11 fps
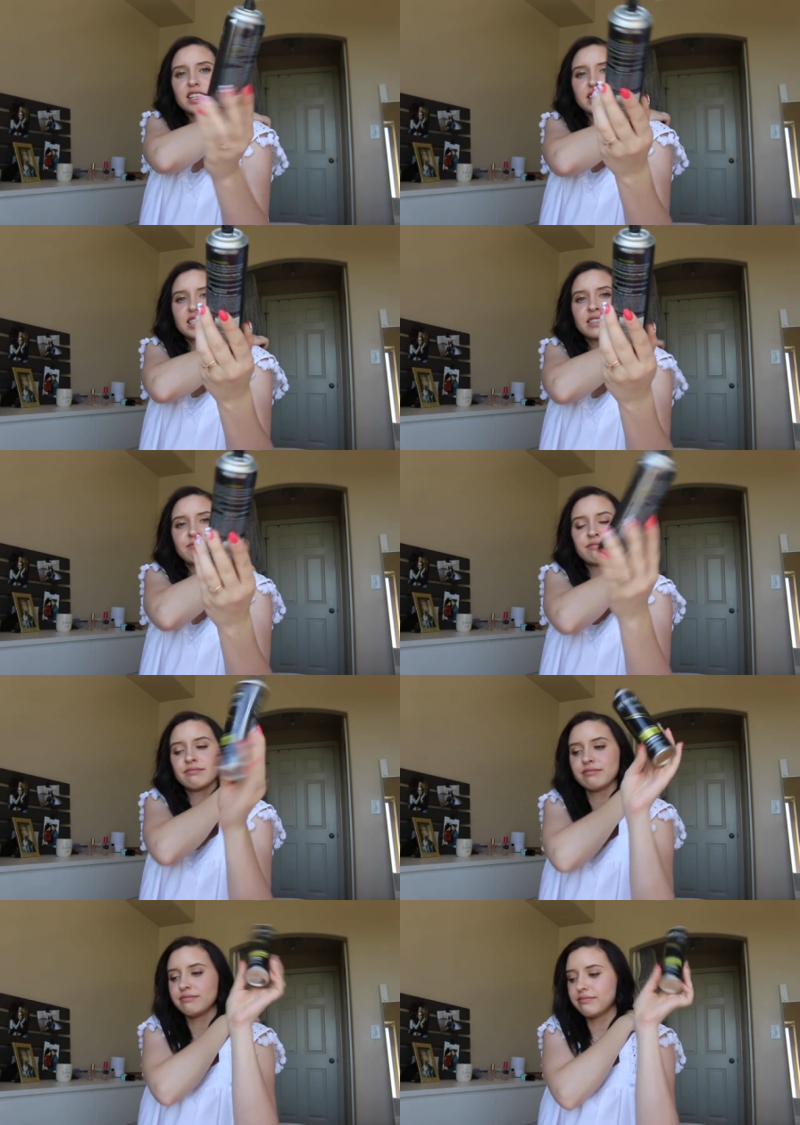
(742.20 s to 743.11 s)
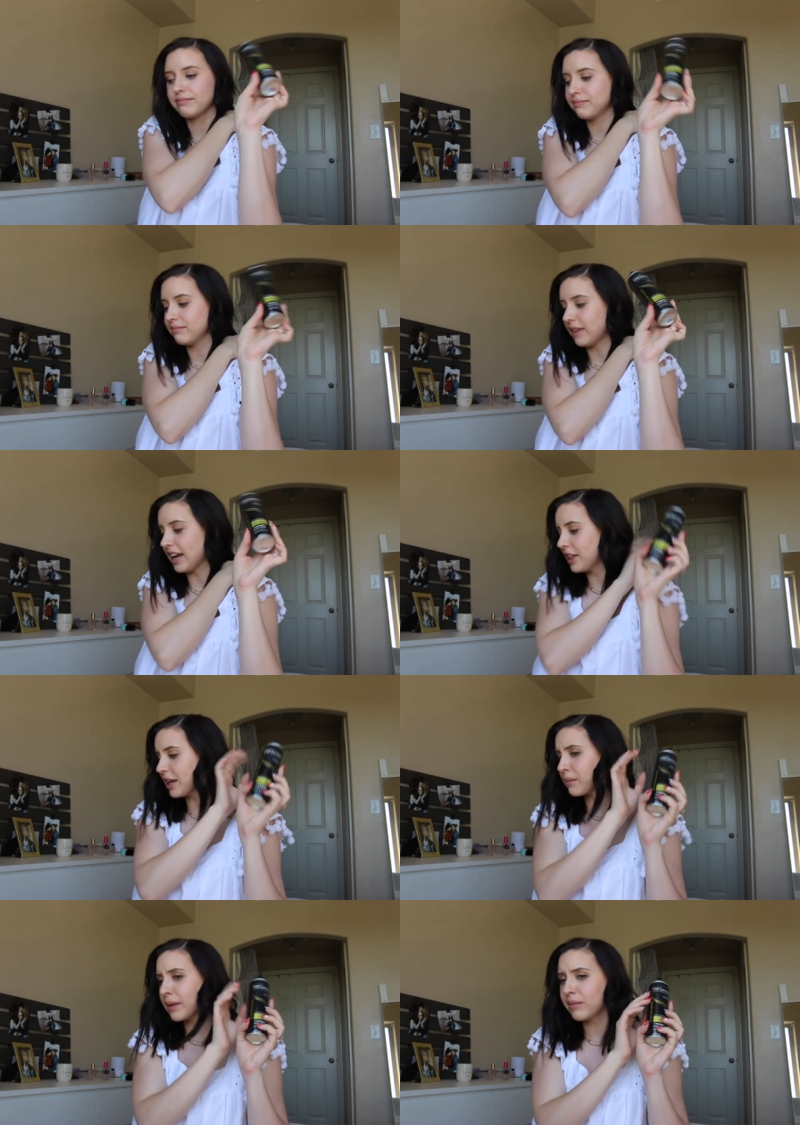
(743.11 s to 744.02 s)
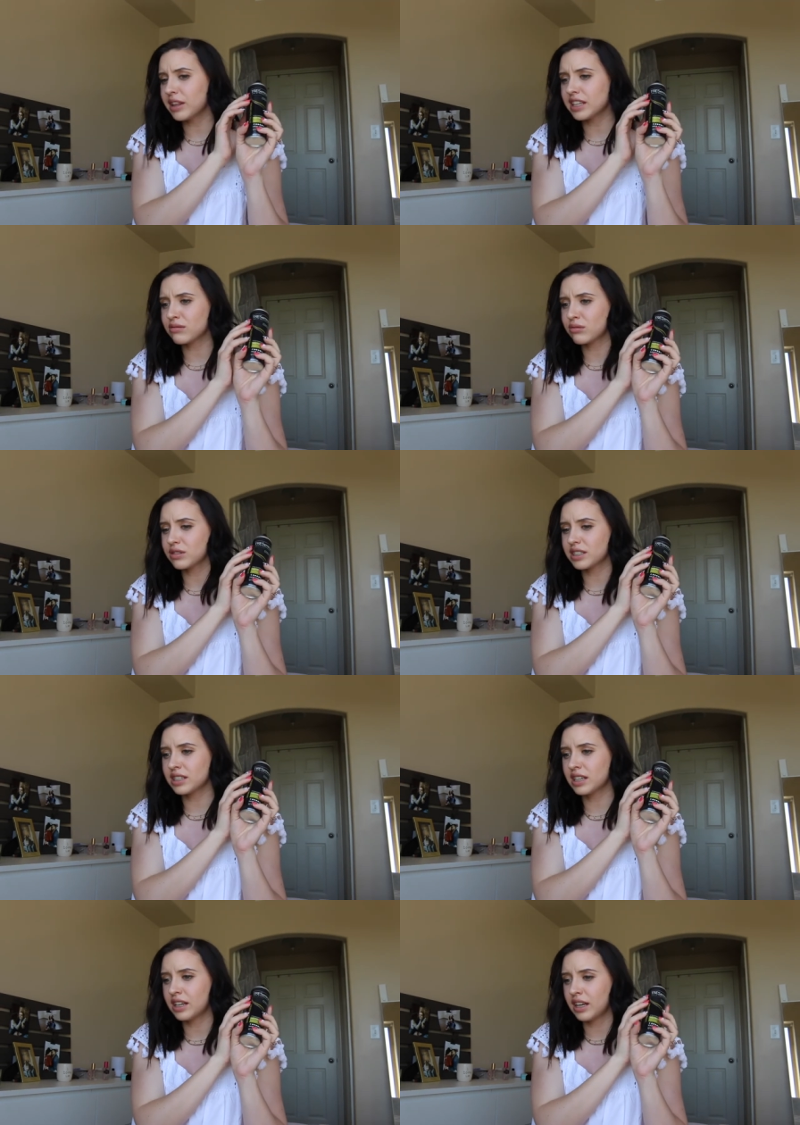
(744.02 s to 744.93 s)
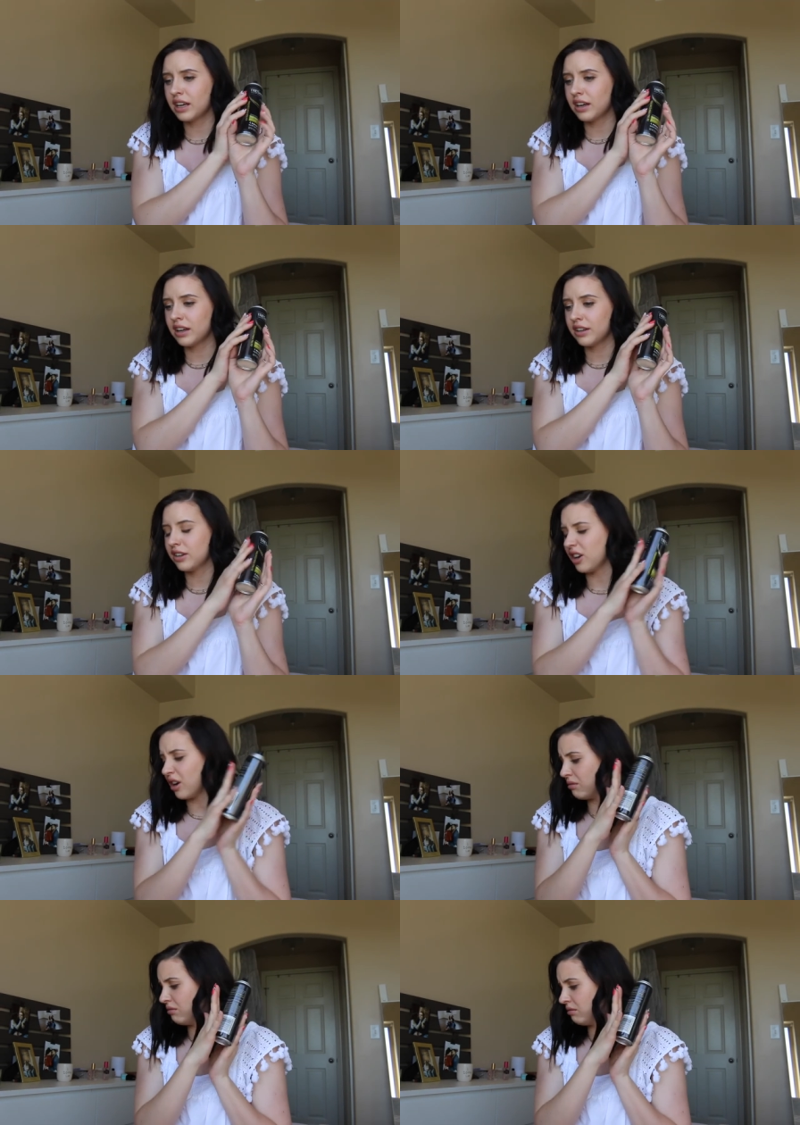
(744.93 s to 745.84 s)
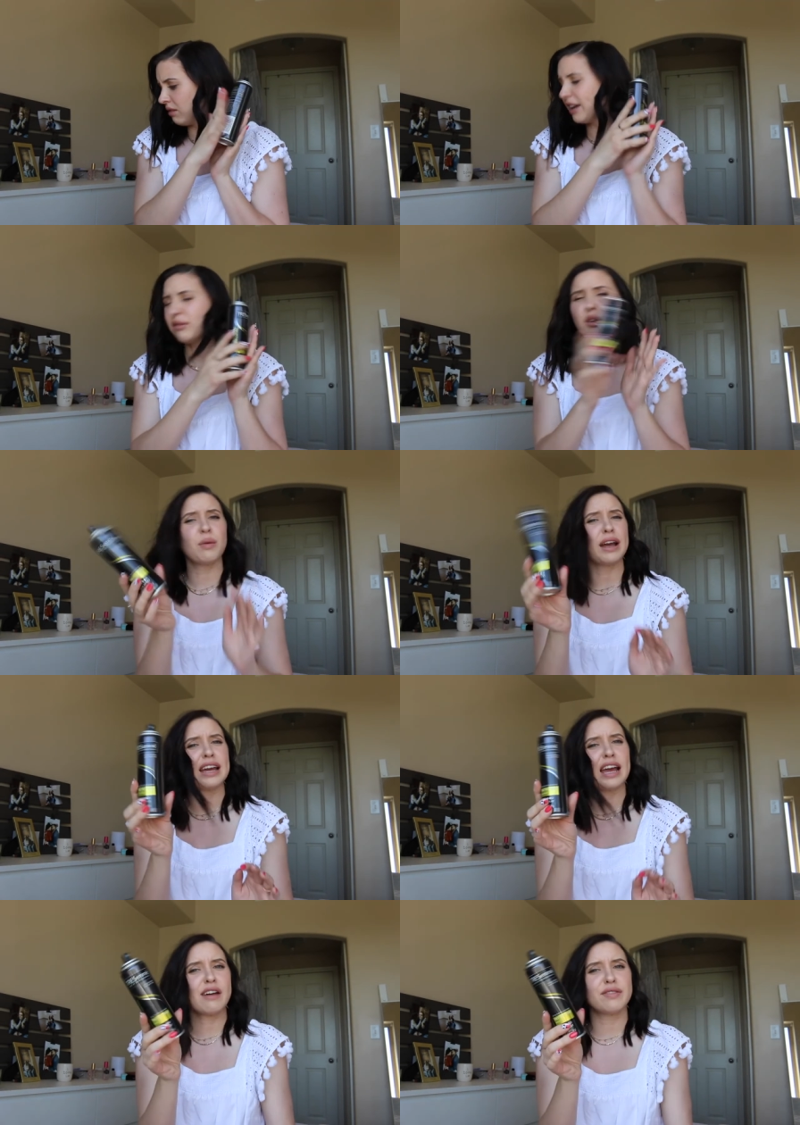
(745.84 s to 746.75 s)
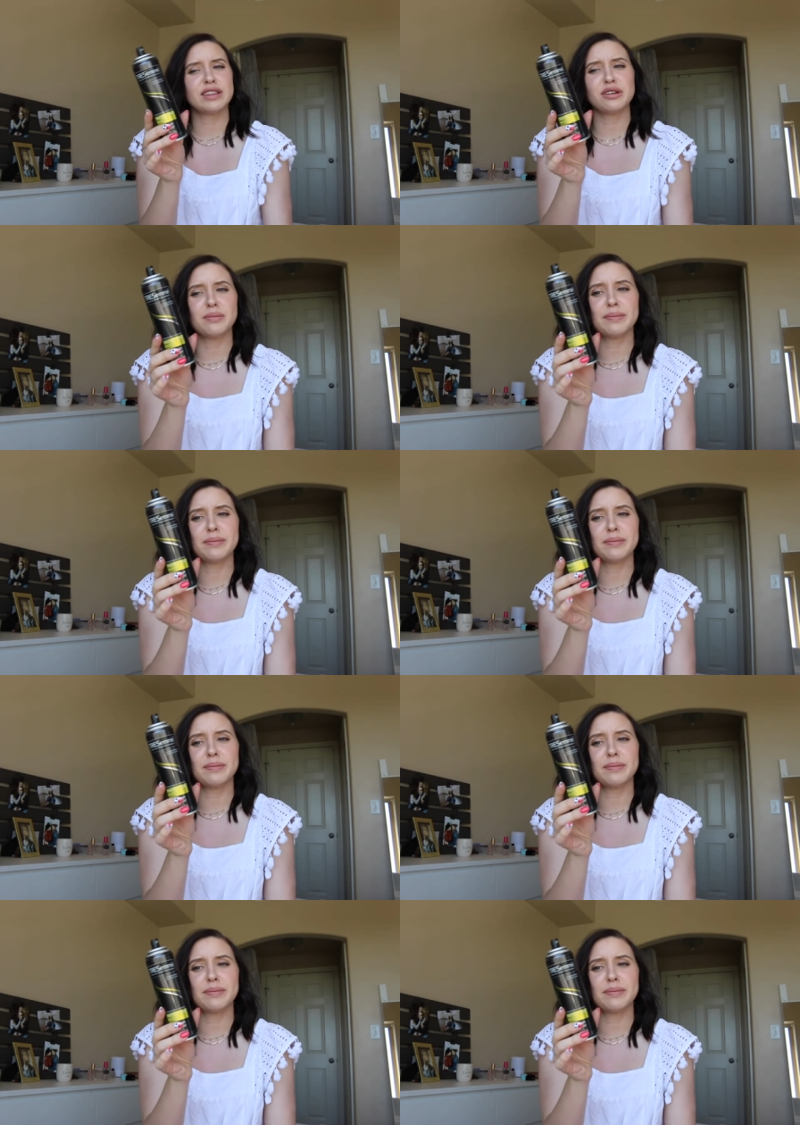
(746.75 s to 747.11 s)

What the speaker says: this. I think maybe this was, no. I don't know why I have a little